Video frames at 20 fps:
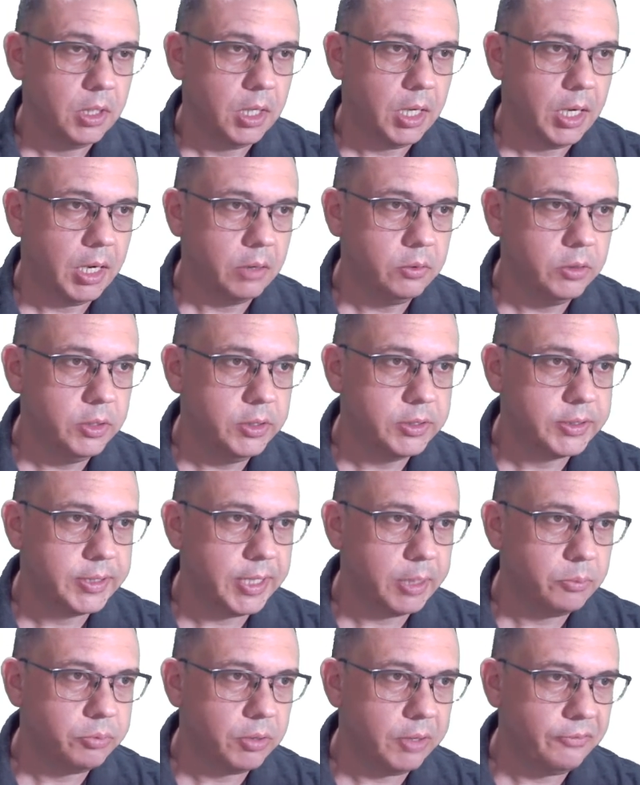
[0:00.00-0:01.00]
I'm going to use
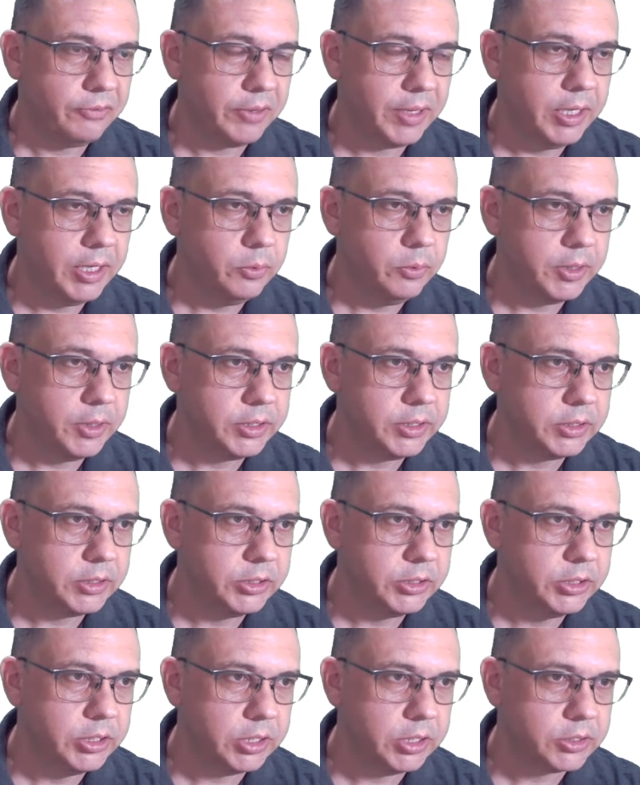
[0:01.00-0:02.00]
take profit anyways
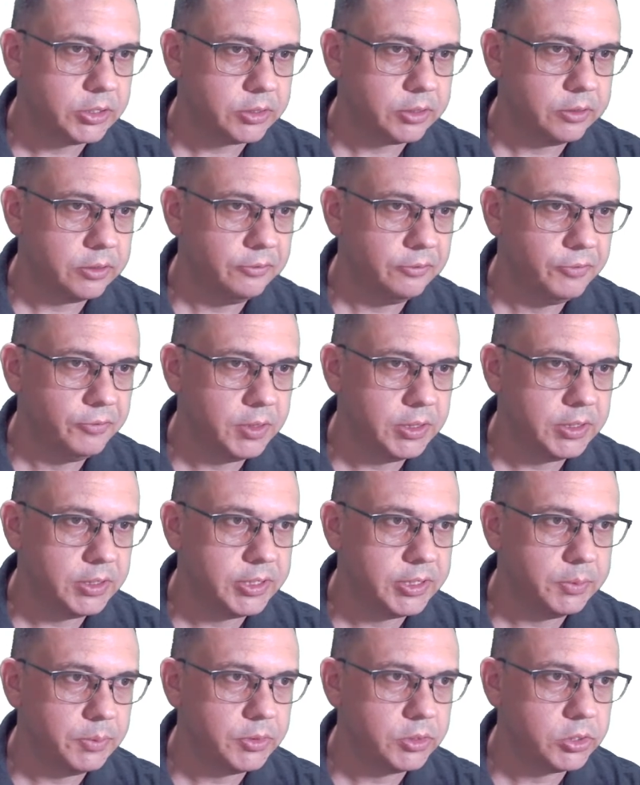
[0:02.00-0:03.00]
just for this
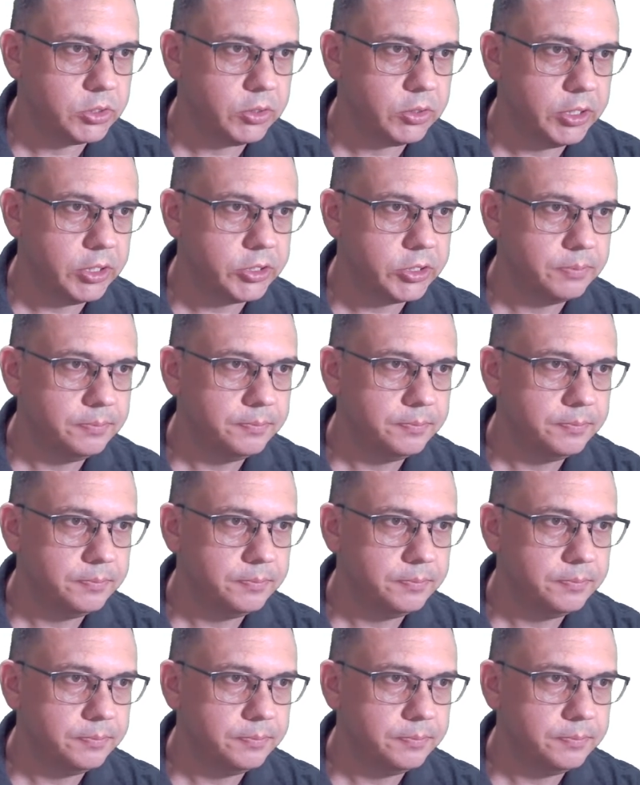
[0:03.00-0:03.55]
demonstration.